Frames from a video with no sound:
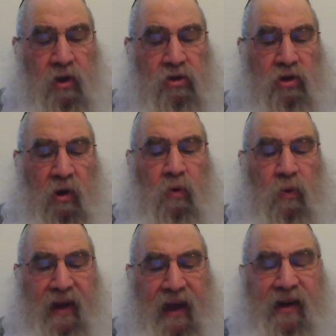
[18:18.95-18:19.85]
Someone
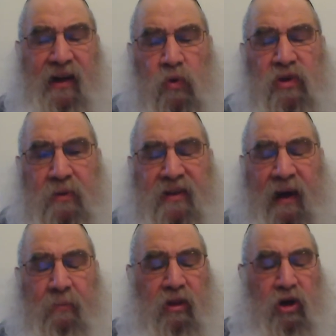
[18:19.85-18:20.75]
went ahead and he was
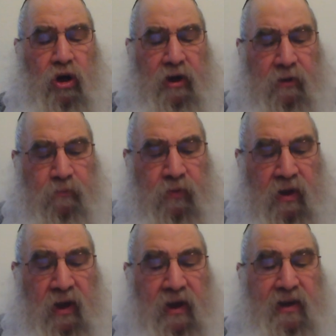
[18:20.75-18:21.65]
metami the koyin.
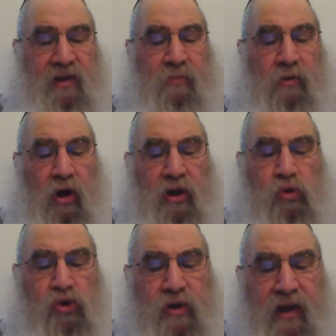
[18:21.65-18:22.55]
Is im hoyu
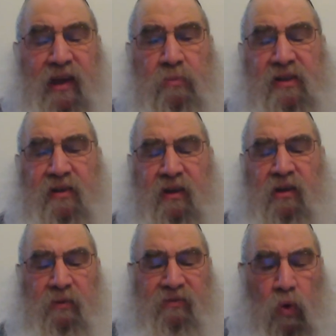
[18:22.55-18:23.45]
shneiem
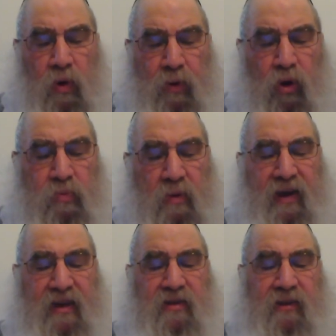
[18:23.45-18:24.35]
mizidim? If they were both
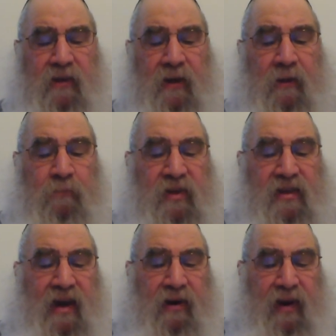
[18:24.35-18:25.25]
bemezid,
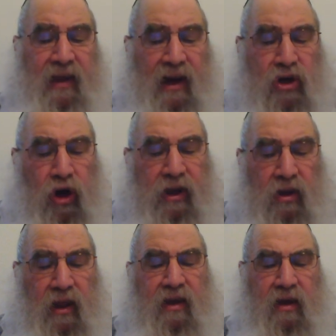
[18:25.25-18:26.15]
is harei a koyin
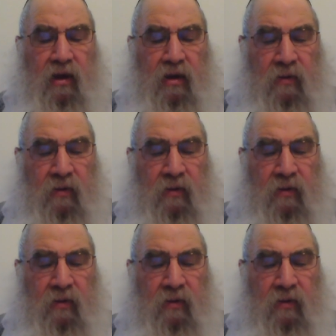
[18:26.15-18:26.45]
leker?